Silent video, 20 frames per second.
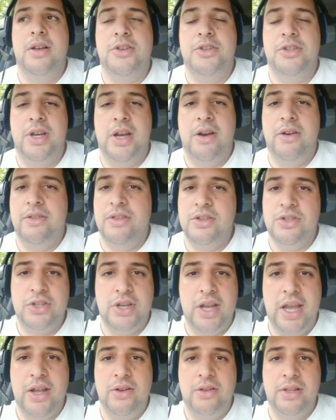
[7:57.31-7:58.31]
Share this
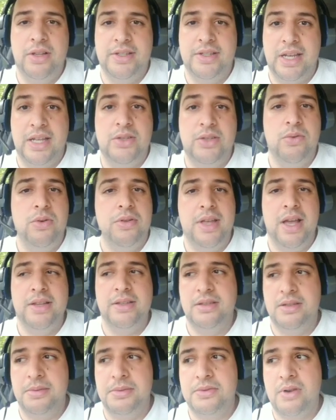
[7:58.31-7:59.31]
channel. Let's get to
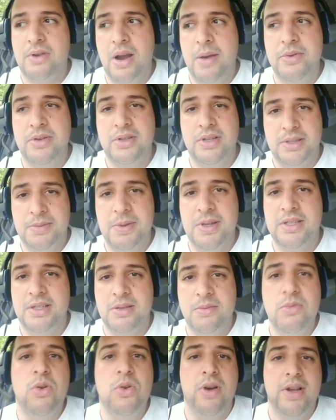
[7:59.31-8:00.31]
1,000 subscribers. Let's make
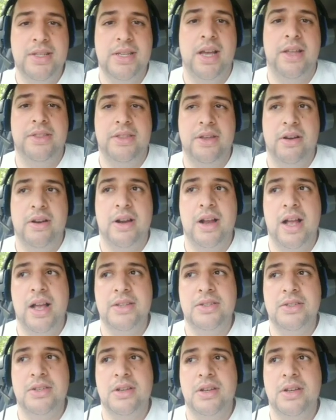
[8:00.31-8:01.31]
some noise out there,
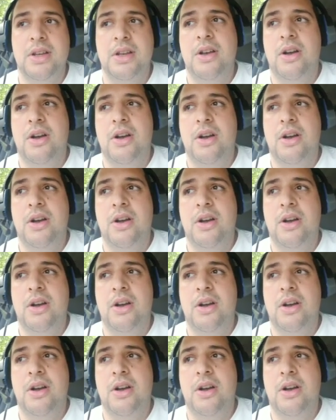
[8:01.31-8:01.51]
guys.